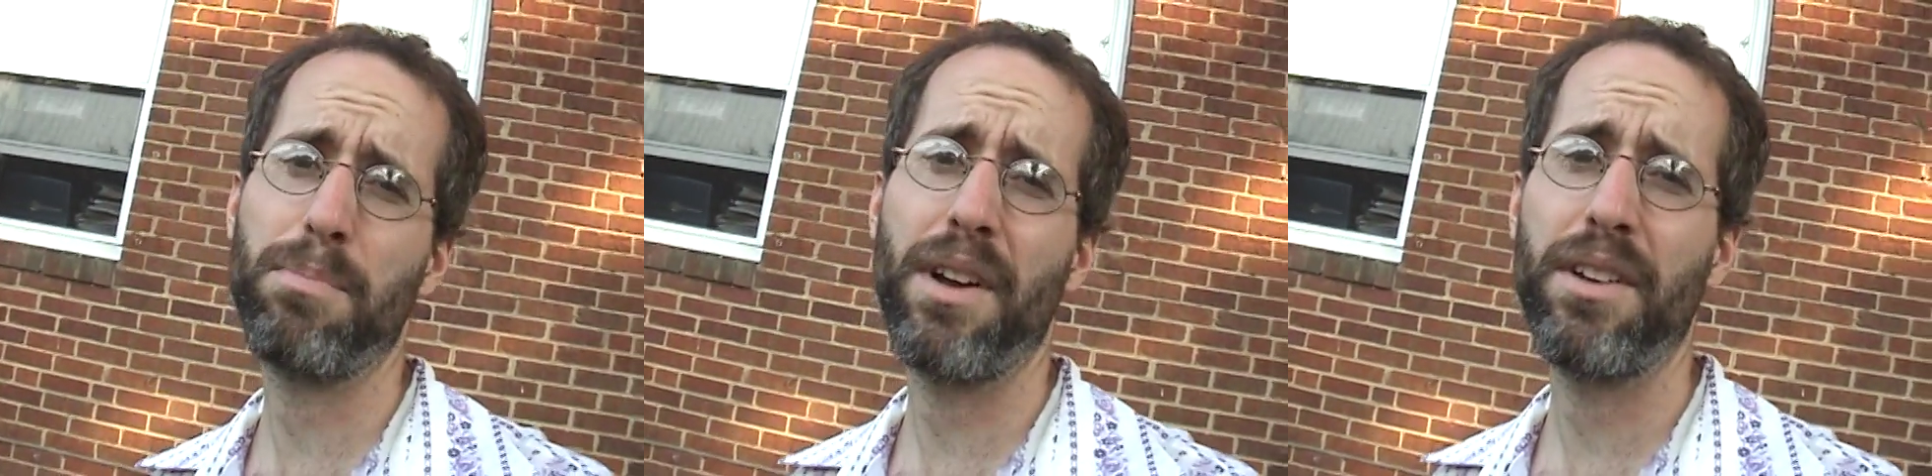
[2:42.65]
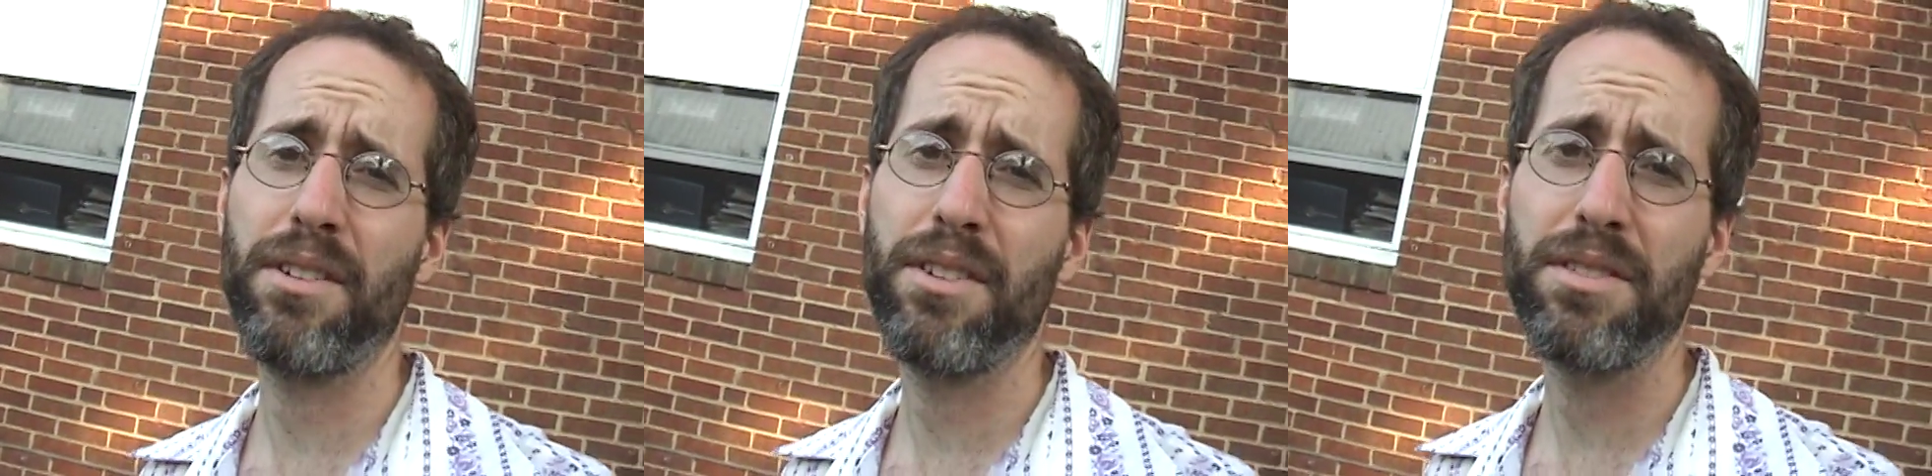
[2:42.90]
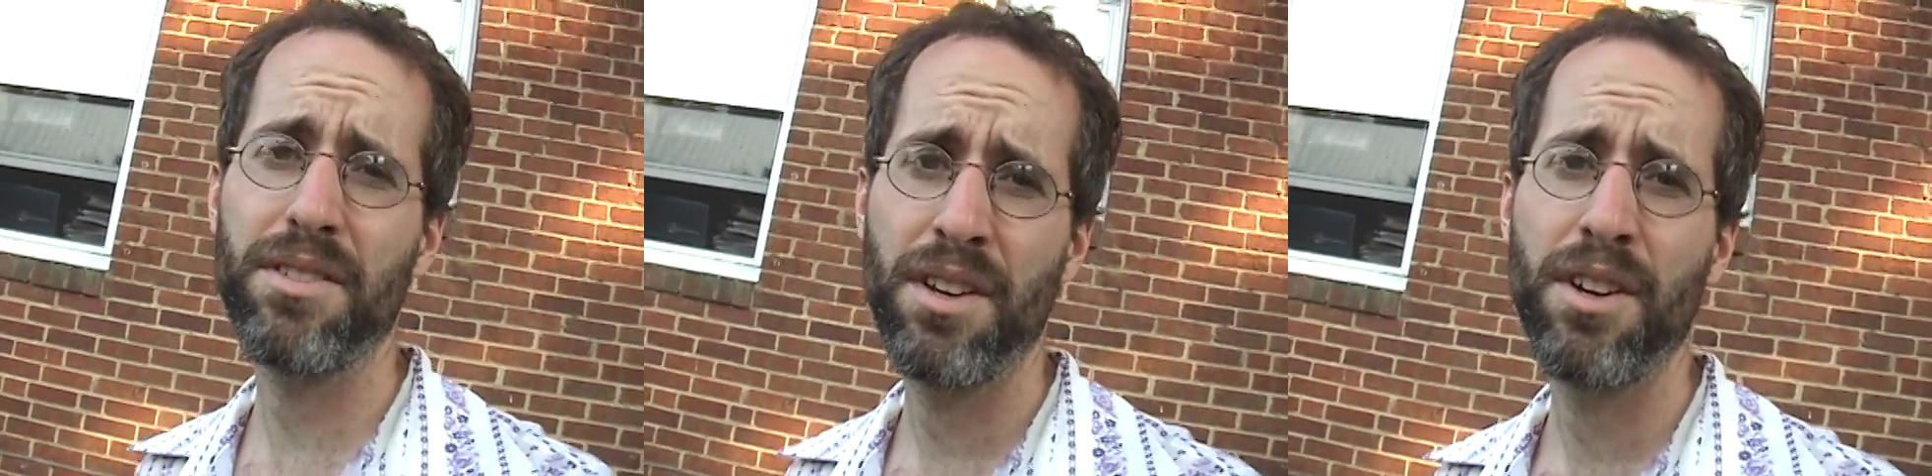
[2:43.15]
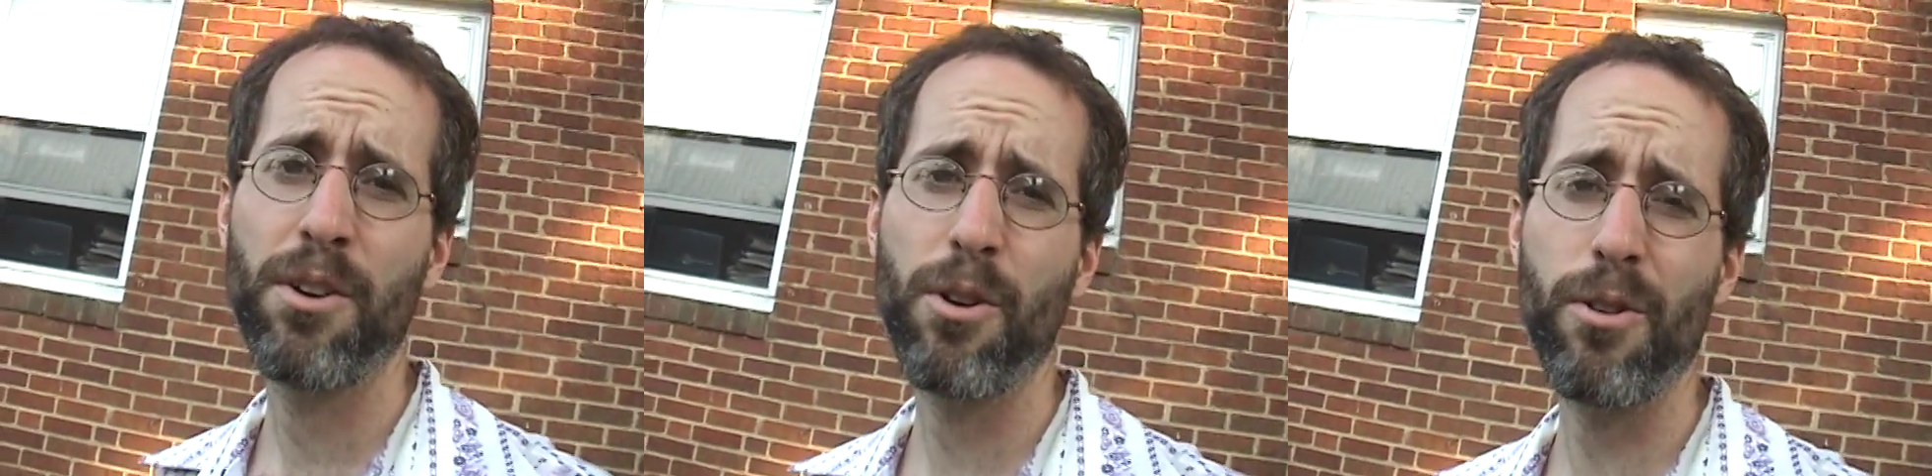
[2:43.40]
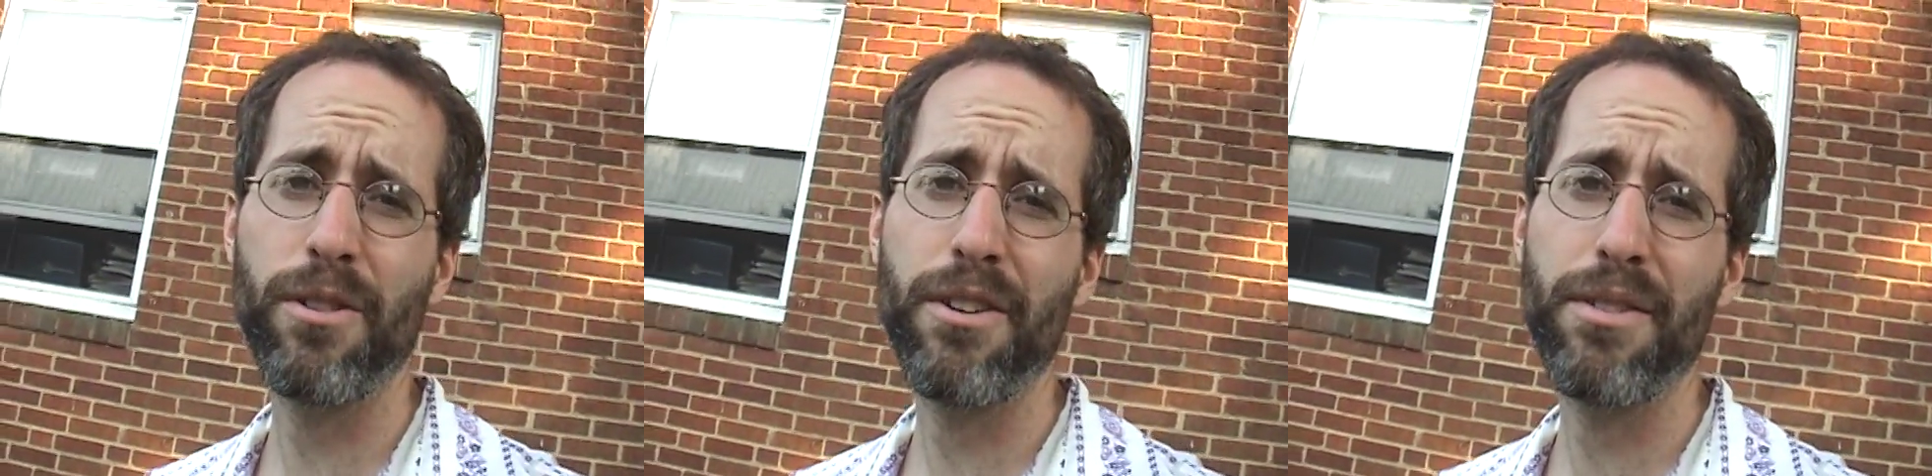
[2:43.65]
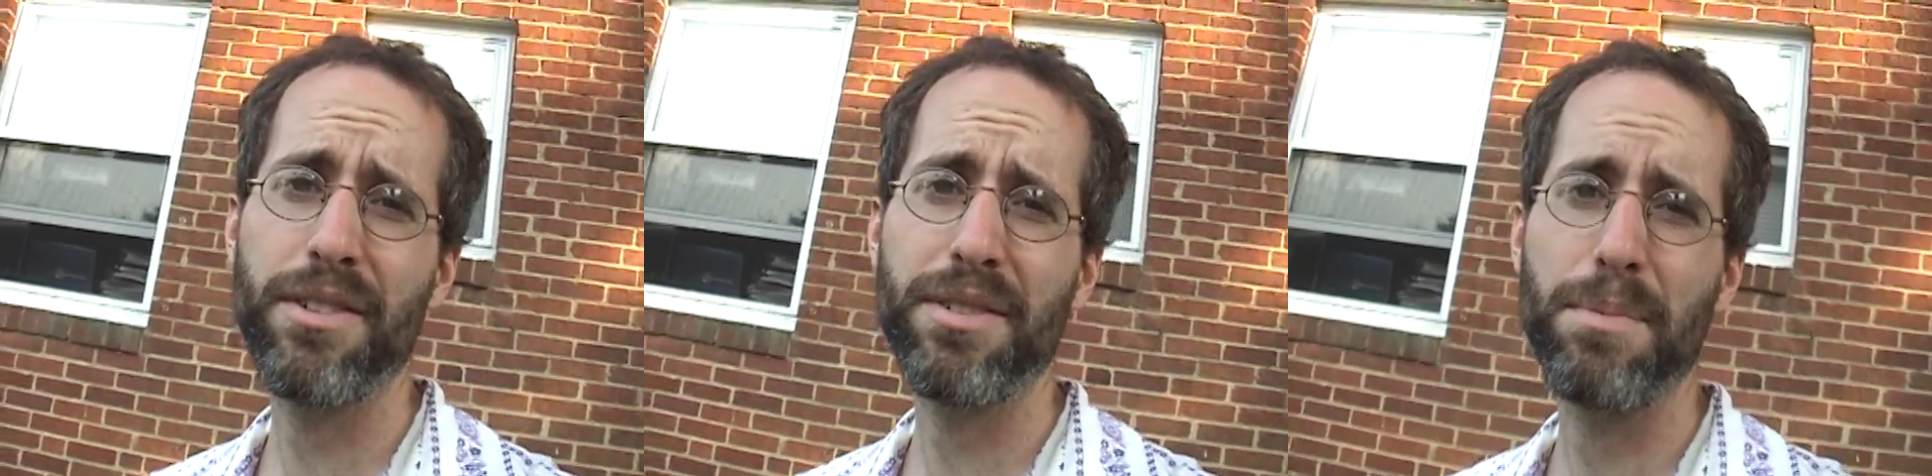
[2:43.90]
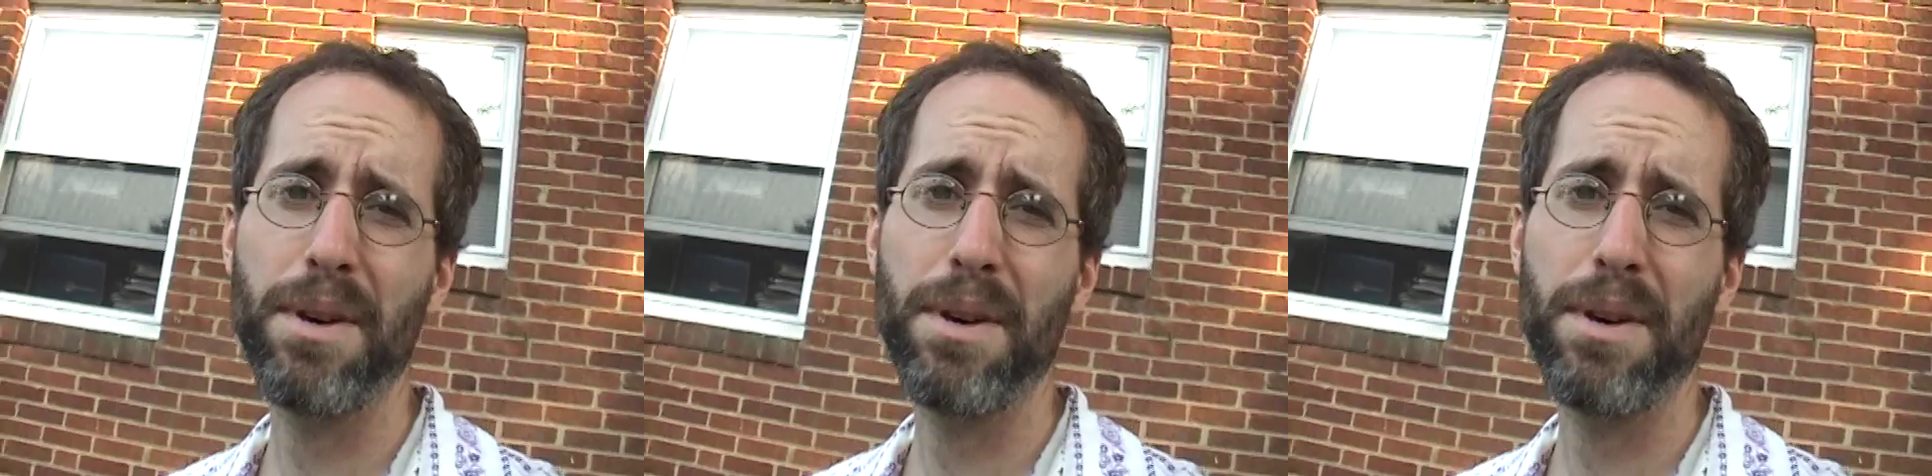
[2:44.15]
predators earlier this